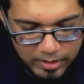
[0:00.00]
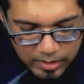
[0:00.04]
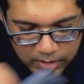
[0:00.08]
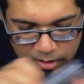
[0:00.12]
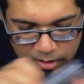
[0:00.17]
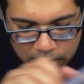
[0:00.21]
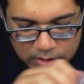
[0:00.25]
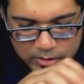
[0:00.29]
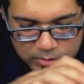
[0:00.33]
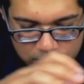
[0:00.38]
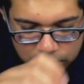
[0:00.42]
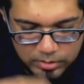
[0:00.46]
So
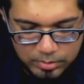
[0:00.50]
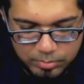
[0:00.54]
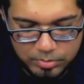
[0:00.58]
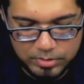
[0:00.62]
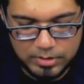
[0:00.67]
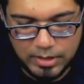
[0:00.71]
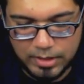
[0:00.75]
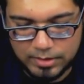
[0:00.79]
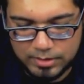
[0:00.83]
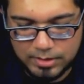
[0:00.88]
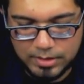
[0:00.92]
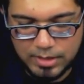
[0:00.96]
you're going to put
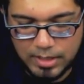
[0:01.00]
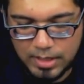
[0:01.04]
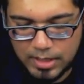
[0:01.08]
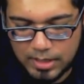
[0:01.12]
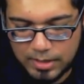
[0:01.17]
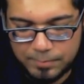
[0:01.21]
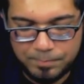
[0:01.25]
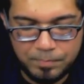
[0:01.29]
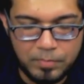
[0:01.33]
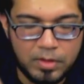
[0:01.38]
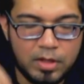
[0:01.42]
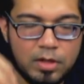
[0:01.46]
that there.
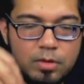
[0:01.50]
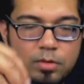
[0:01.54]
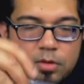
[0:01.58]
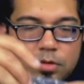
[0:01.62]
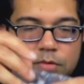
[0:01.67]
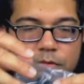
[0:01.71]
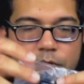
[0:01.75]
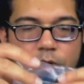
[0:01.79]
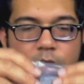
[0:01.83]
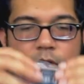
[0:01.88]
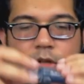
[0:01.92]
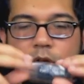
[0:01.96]

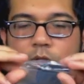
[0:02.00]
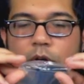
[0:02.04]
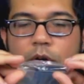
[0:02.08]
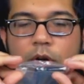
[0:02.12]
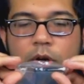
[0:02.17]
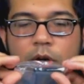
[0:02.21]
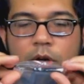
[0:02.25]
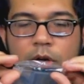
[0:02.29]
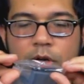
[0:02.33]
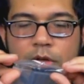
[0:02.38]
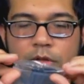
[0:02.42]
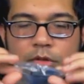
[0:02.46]
You've got
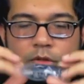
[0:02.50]
your